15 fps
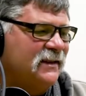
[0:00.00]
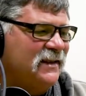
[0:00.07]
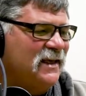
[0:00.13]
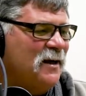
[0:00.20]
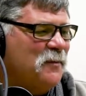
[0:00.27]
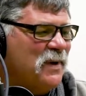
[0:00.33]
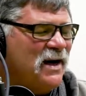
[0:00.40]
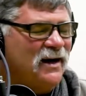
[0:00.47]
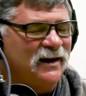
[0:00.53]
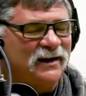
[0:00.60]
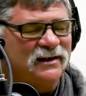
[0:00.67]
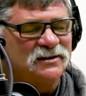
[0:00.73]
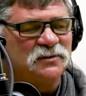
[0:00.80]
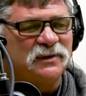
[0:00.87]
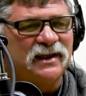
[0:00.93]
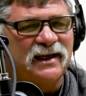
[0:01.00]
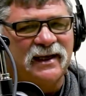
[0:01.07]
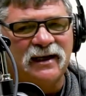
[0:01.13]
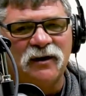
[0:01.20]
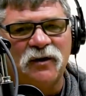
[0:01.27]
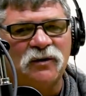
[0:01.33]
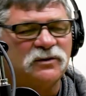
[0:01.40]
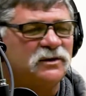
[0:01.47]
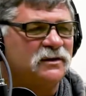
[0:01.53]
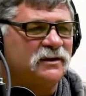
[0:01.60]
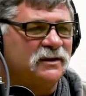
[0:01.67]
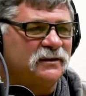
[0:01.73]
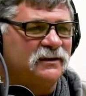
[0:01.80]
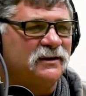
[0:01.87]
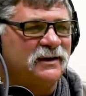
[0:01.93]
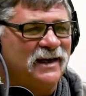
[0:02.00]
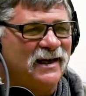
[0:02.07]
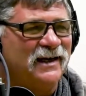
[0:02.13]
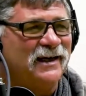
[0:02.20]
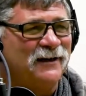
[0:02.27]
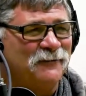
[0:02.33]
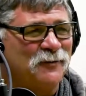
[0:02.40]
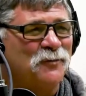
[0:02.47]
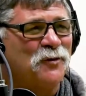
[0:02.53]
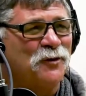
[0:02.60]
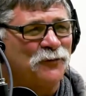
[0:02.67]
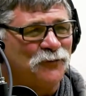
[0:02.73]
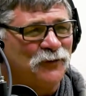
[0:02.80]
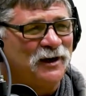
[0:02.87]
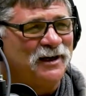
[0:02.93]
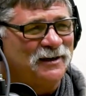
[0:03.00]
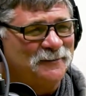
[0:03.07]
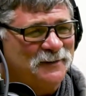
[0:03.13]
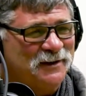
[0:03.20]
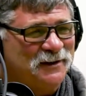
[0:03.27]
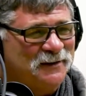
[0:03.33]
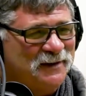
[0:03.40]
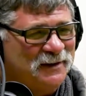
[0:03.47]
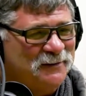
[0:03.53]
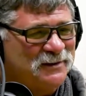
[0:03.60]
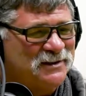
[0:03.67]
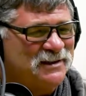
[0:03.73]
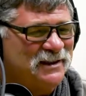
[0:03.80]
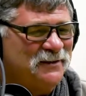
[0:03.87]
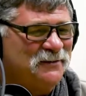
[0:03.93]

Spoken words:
thing about it is when they get older, you kind of give them more freedom. Sure. He was